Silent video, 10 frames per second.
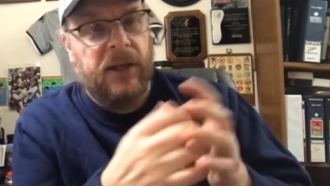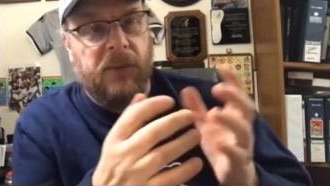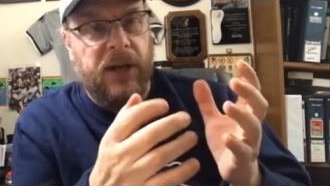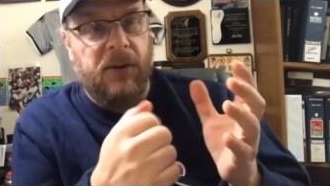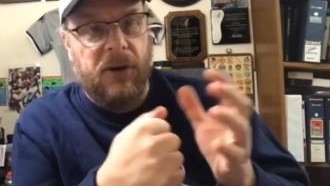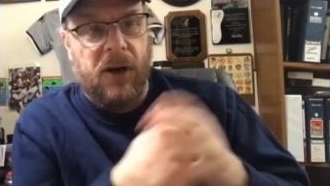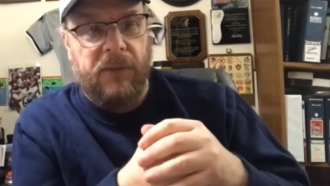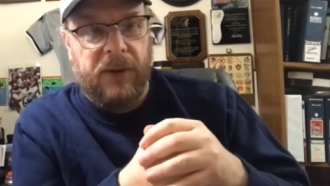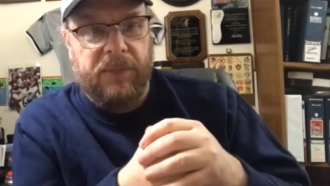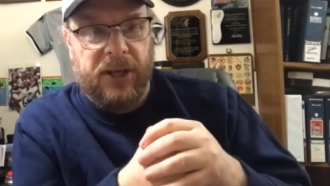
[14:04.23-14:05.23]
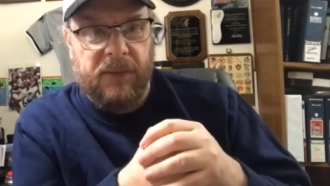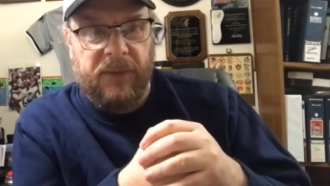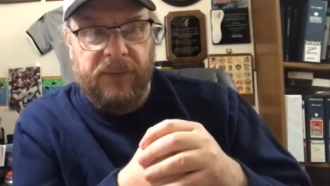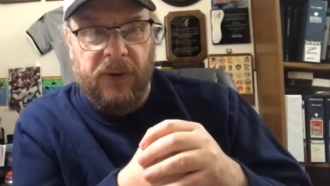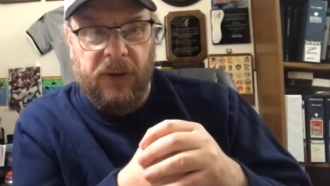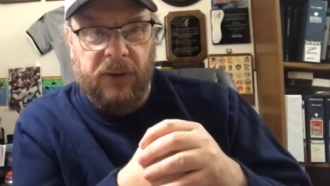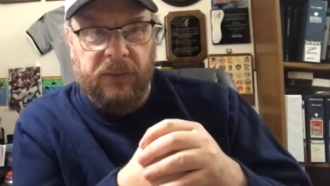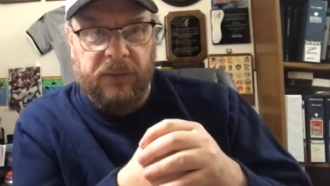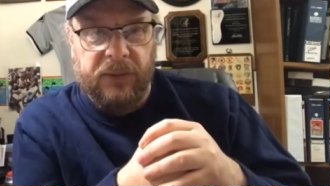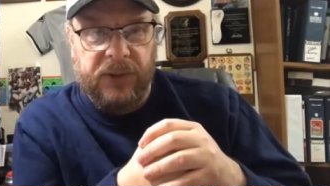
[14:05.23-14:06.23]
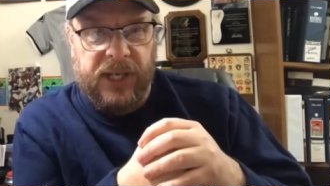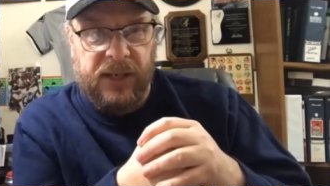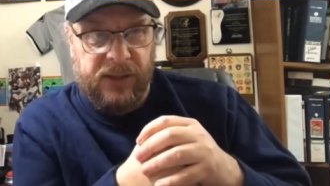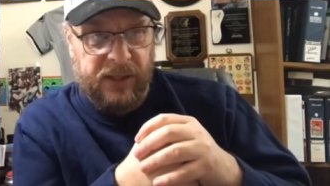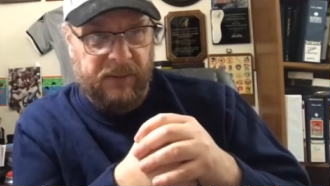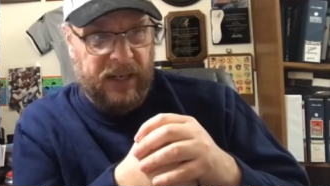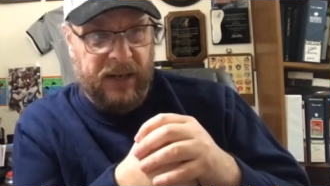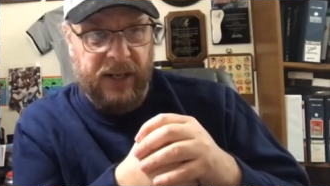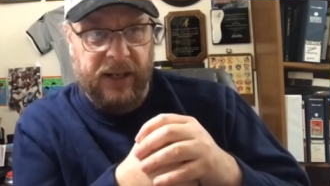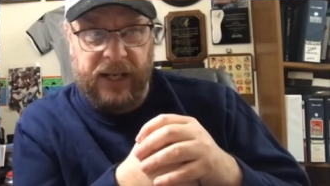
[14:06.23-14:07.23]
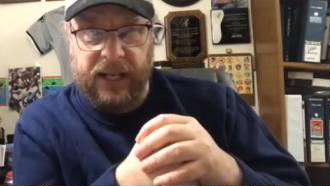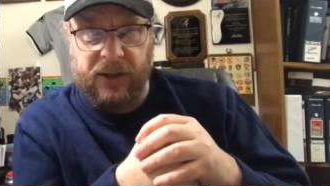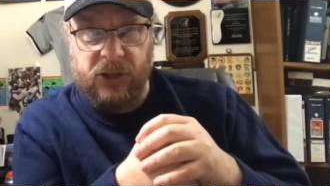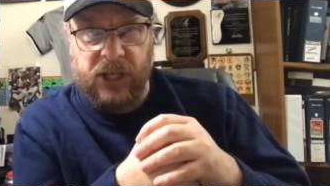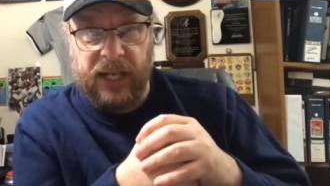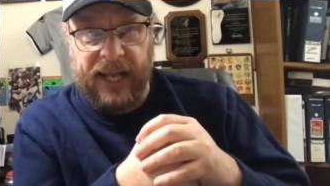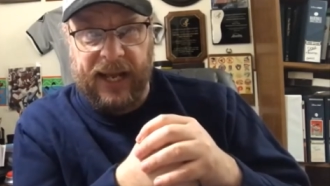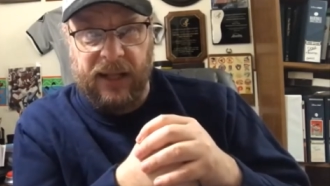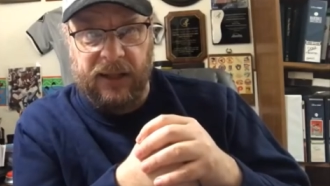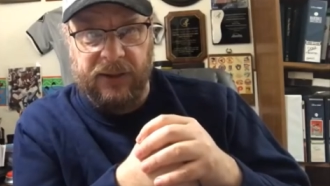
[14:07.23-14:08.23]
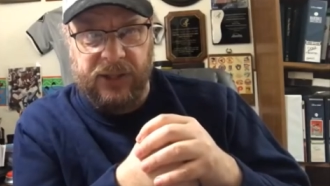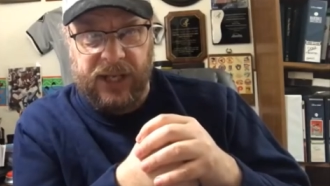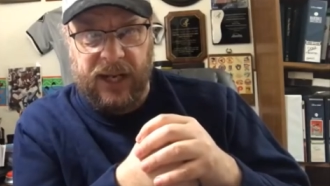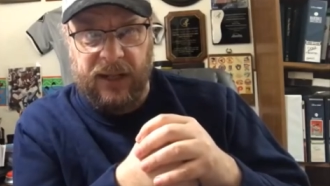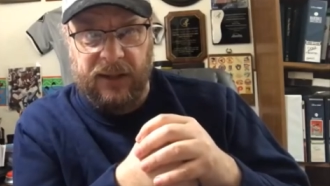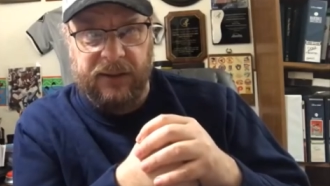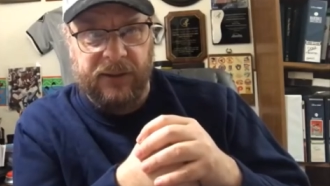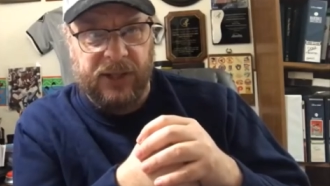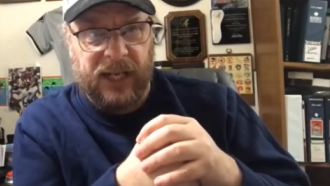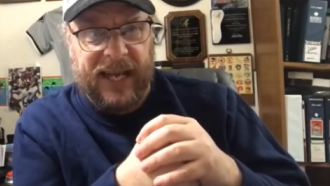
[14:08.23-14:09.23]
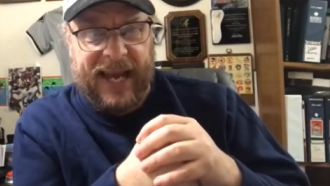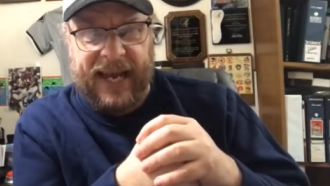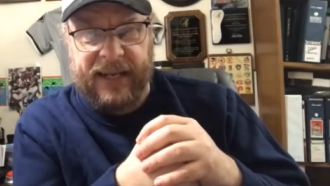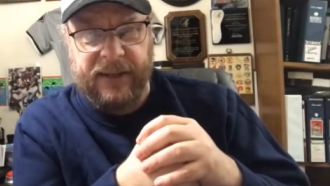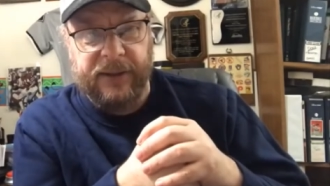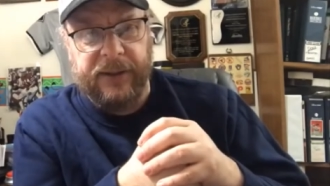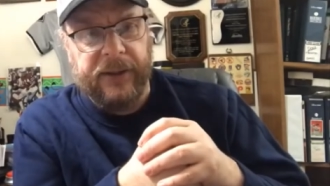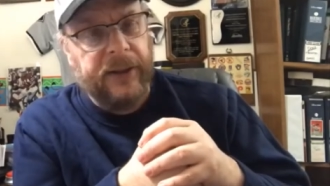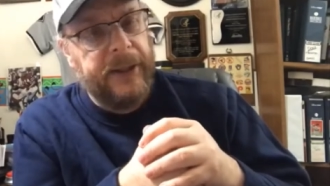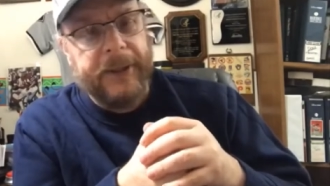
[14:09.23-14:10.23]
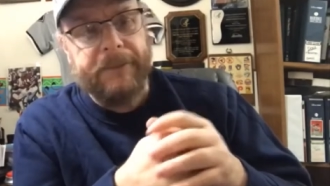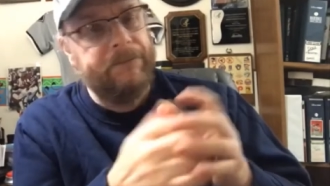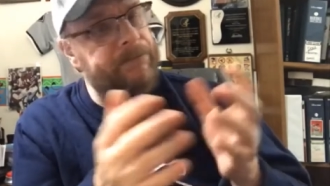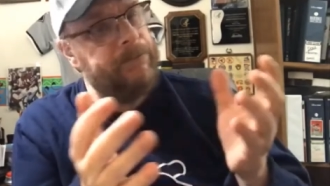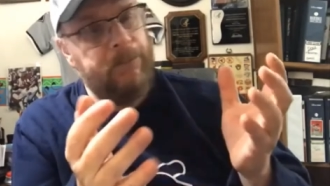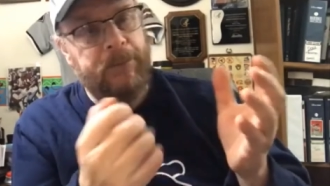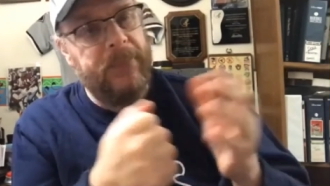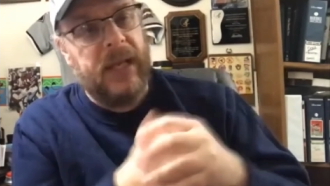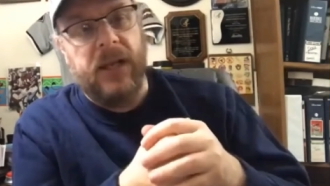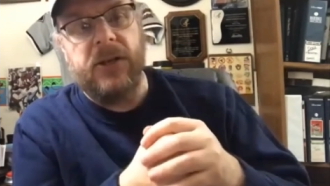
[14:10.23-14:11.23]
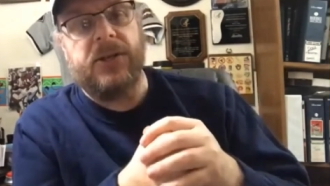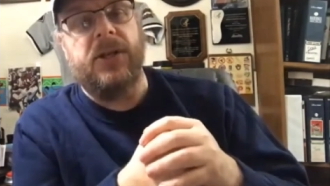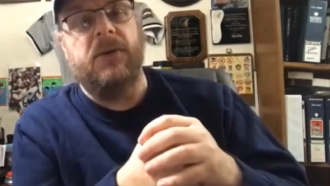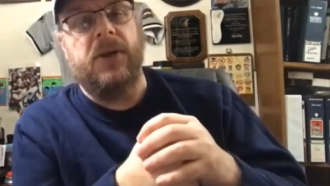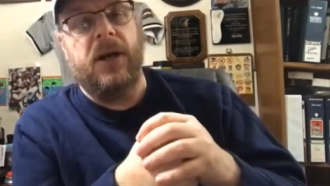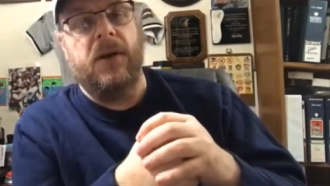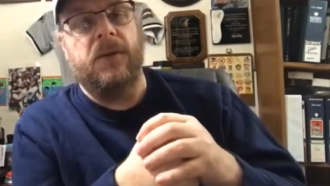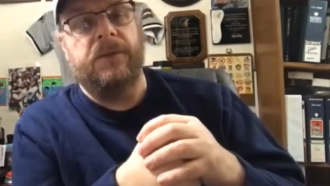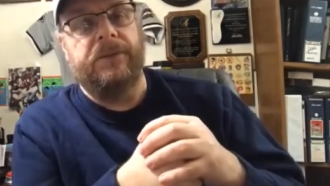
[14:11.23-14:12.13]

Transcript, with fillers: We don't know if you pitch them a full season, are they going to get shellel, shelled, shellacked? You just don't know.